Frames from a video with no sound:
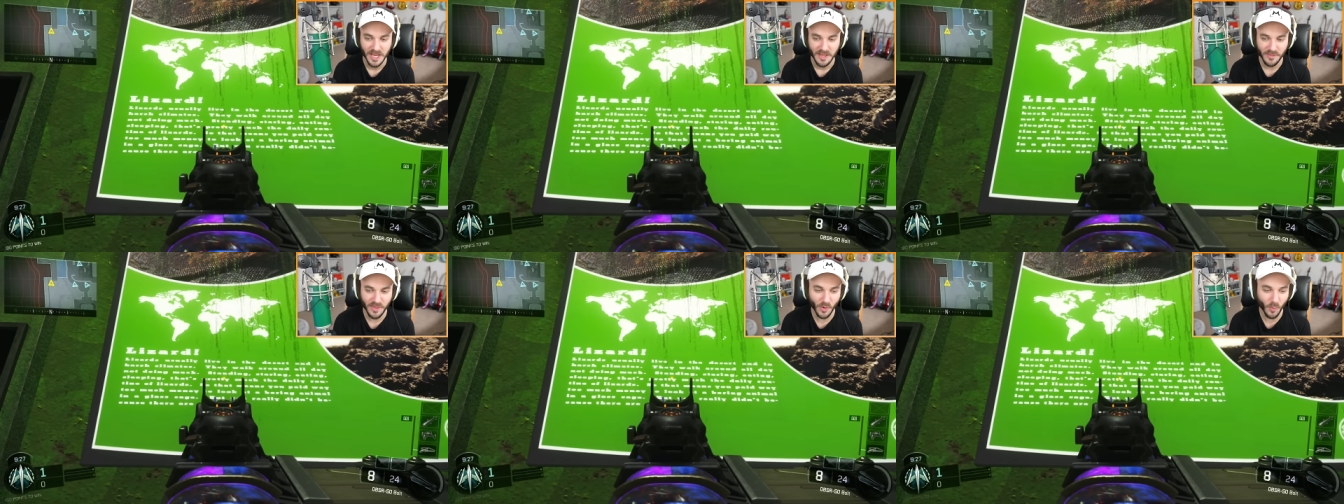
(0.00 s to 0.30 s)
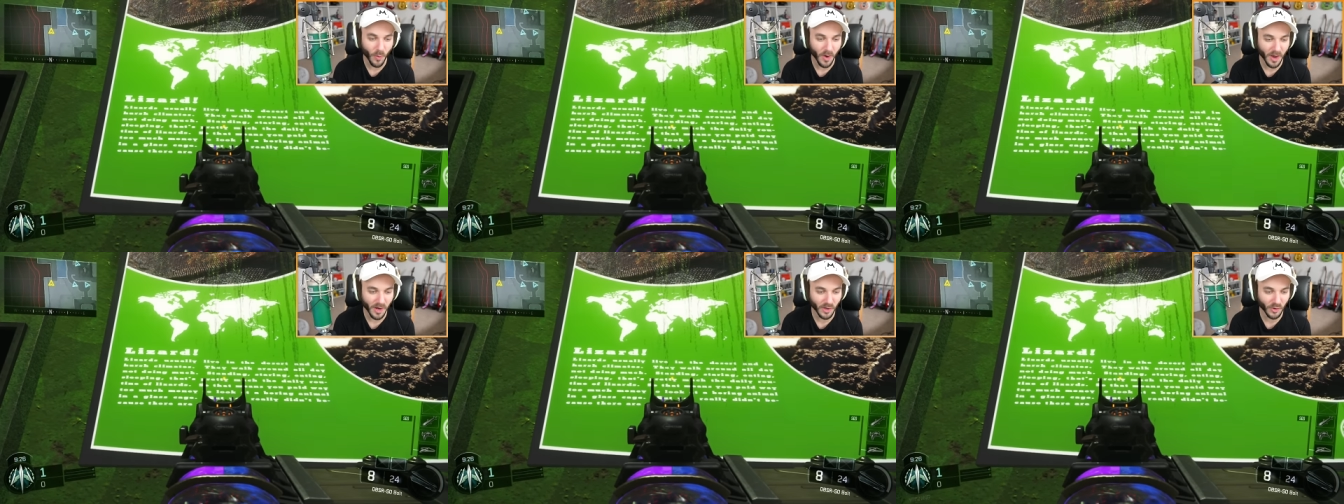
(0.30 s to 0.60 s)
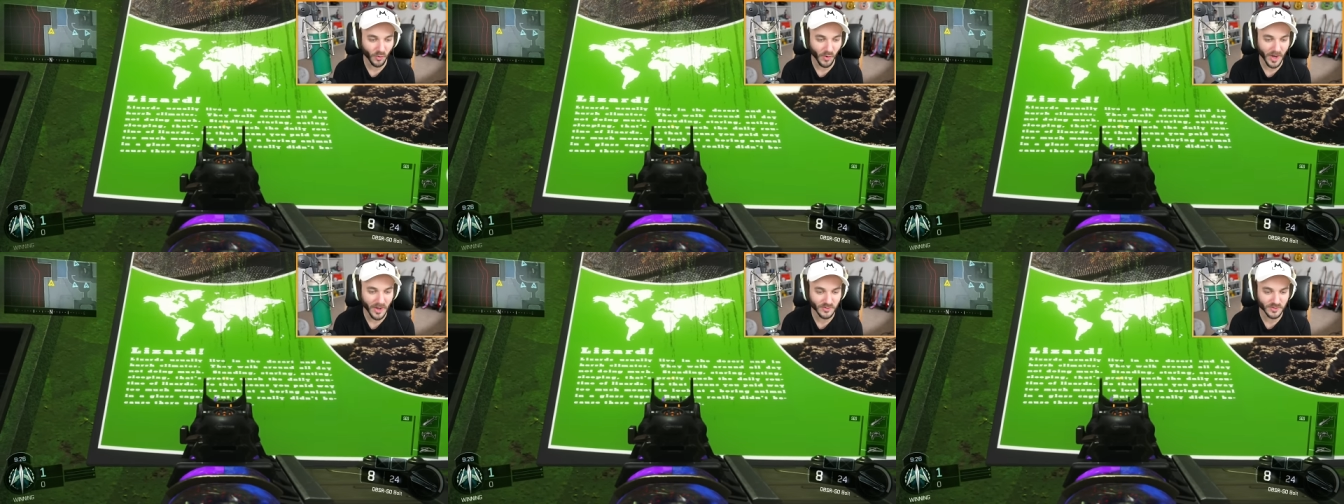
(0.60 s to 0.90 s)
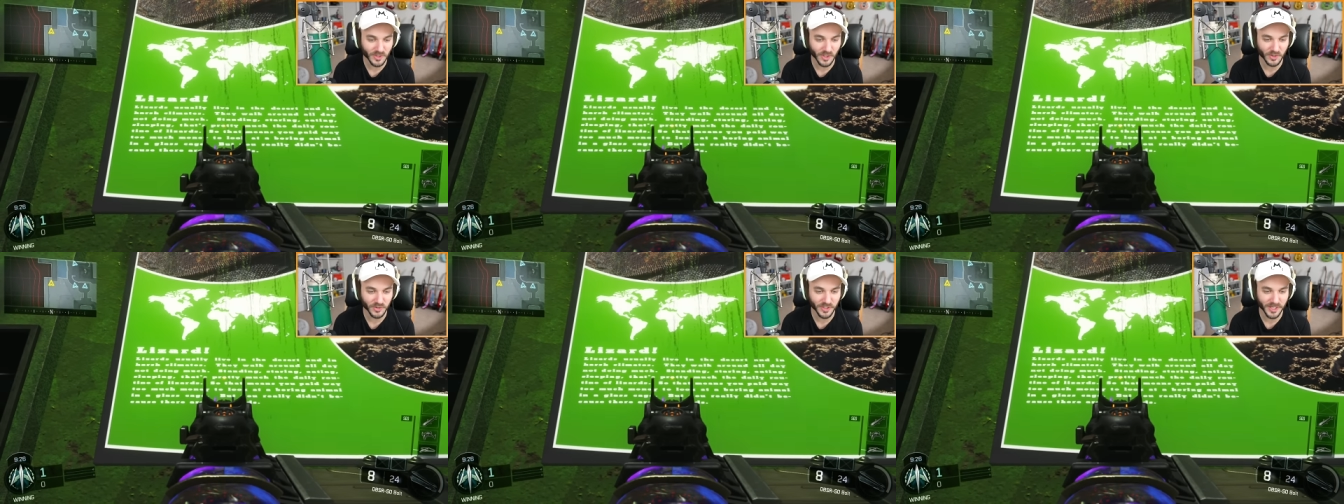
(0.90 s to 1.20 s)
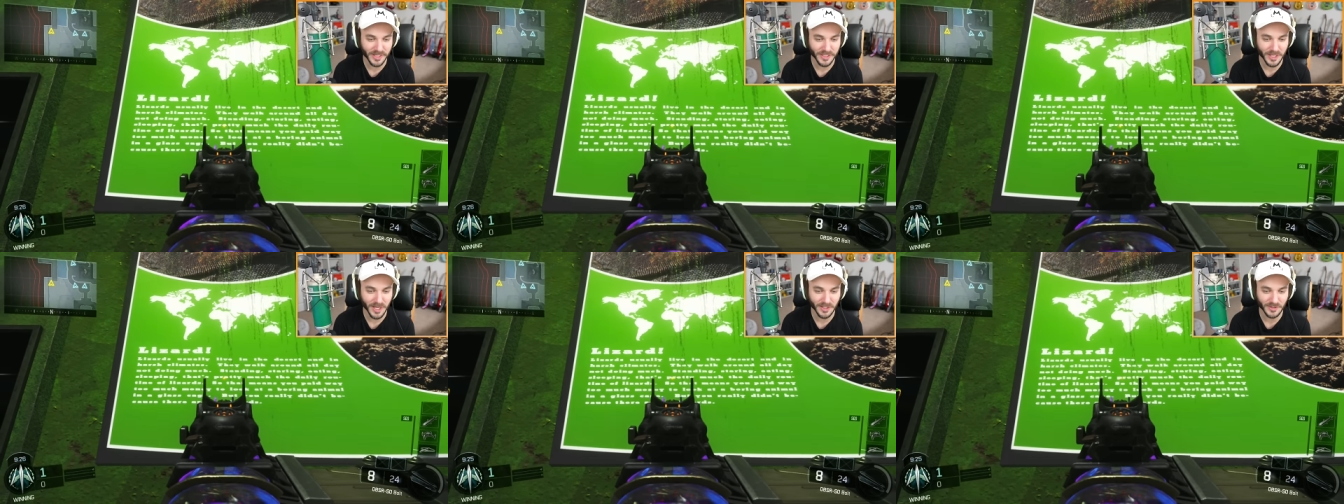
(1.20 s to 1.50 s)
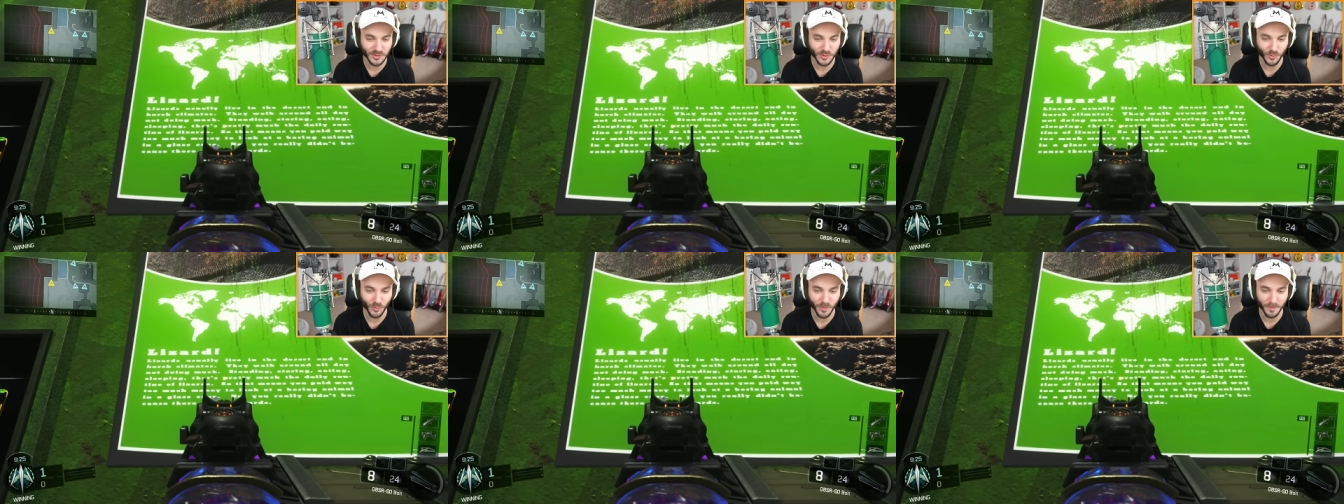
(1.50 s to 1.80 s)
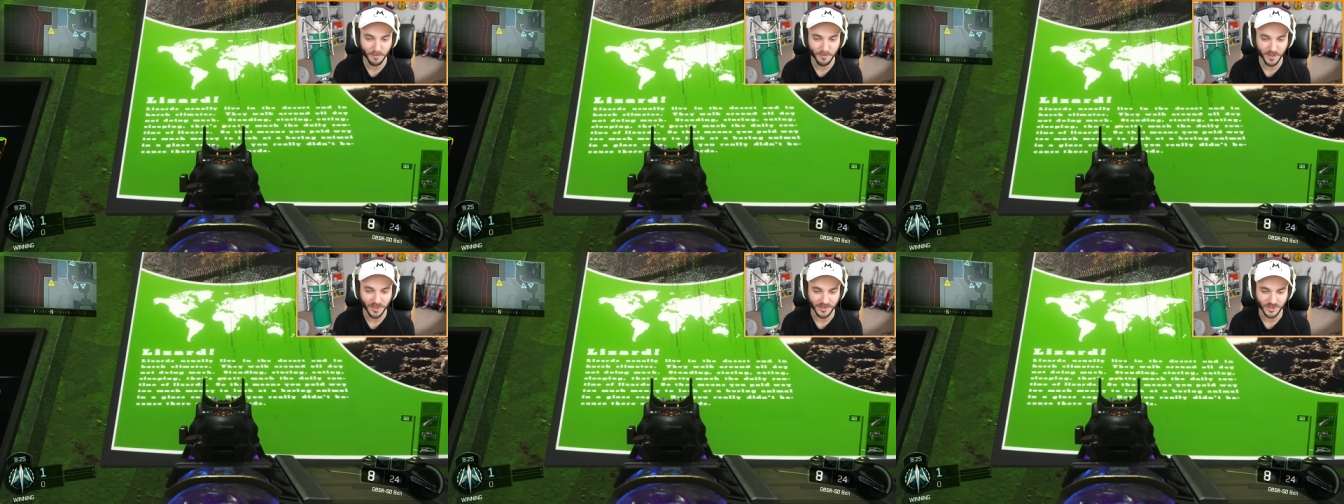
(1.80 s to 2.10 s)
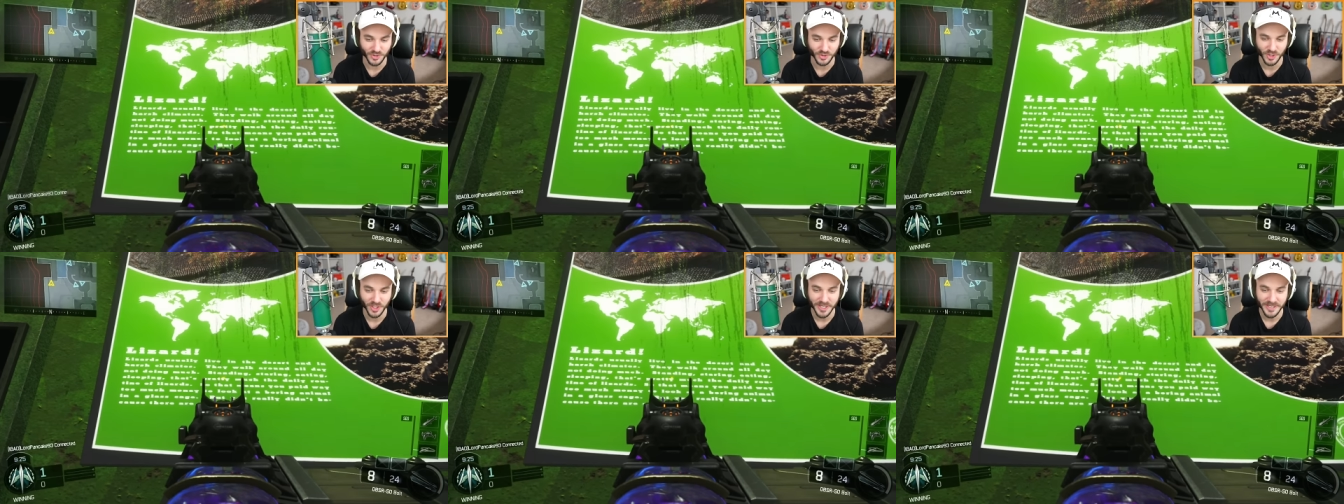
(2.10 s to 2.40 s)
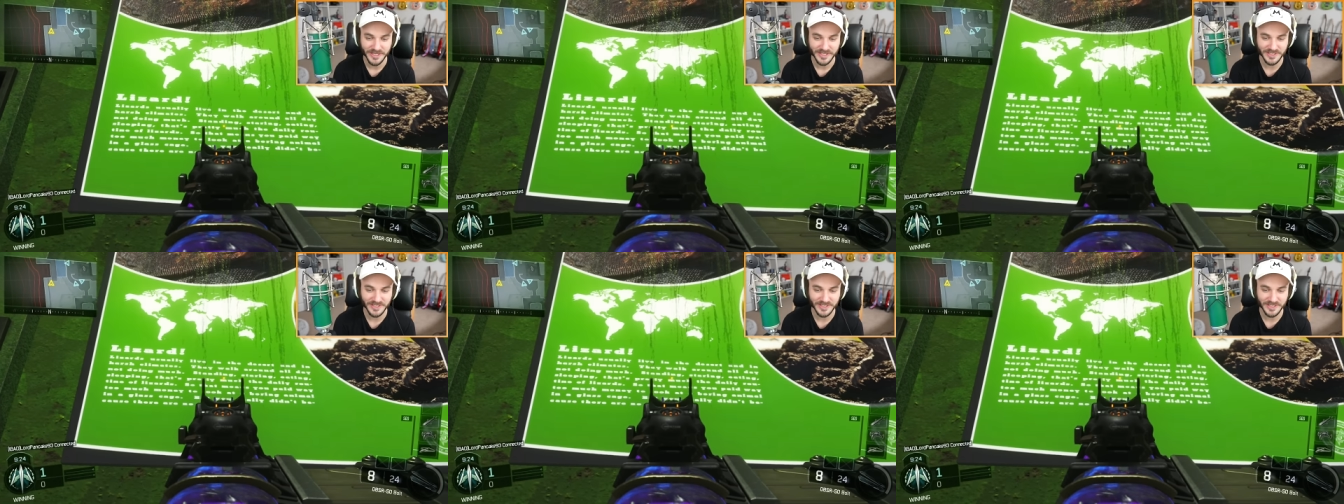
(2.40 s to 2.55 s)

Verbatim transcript: They walk around all day not doing much.